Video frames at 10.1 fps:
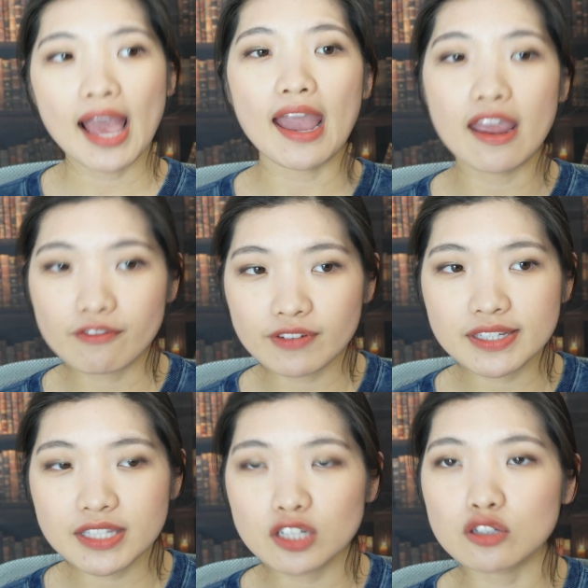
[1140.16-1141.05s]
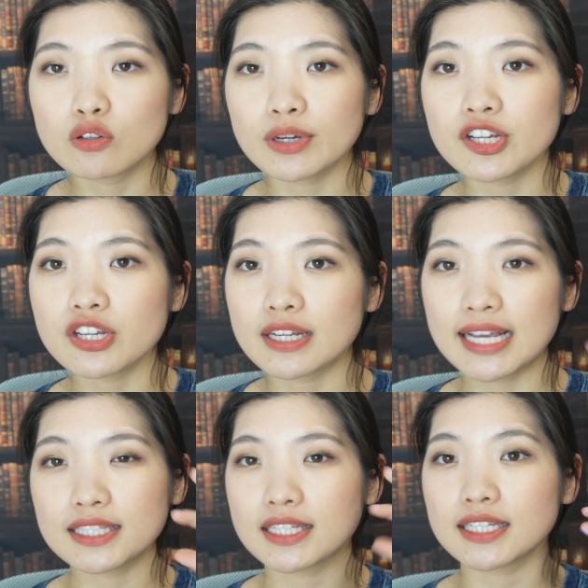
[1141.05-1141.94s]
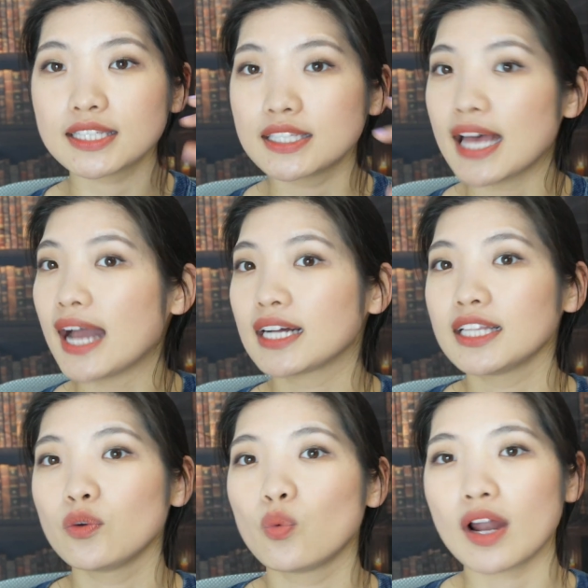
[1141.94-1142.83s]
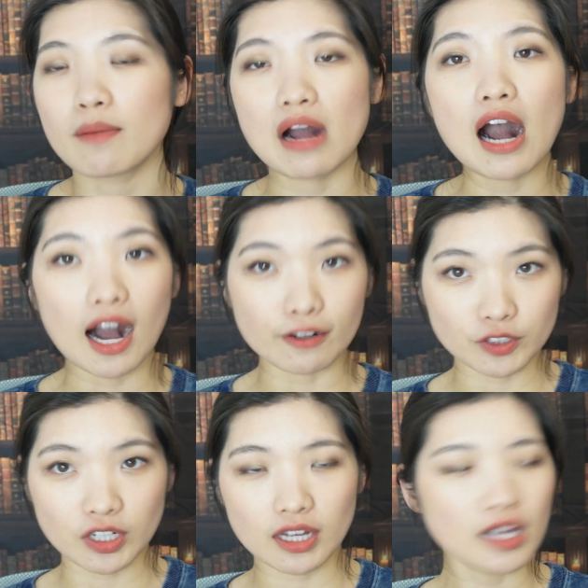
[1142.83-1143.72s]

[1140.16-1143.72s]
Every single question is exactly what I'm after.